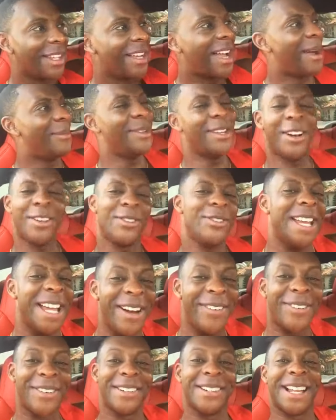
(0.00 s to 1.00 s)
I mean, are you
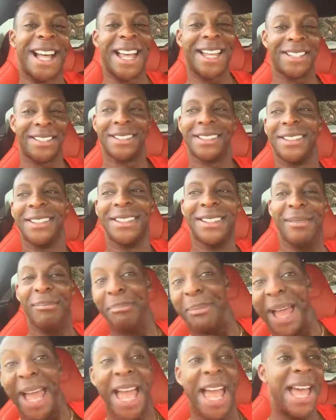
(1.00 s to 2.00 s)
ever, like,
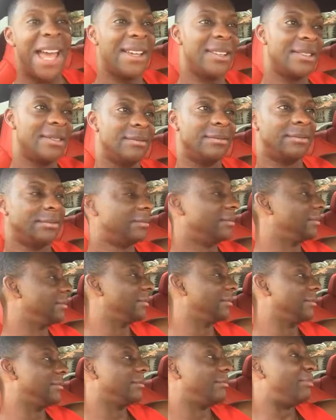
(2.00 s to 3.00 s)
mad?
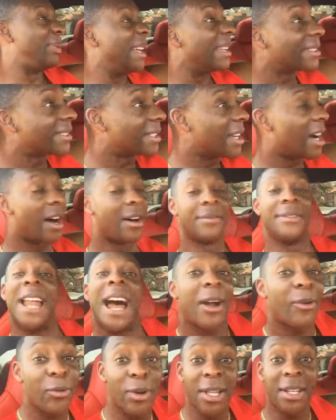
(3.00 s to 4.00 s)
Pissed off?
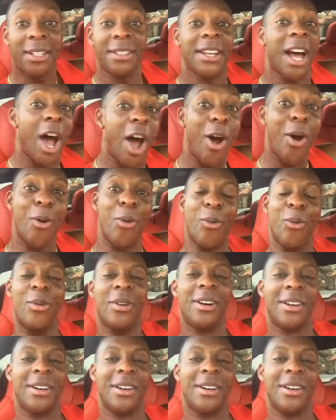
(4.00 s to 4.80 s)
Not really, no.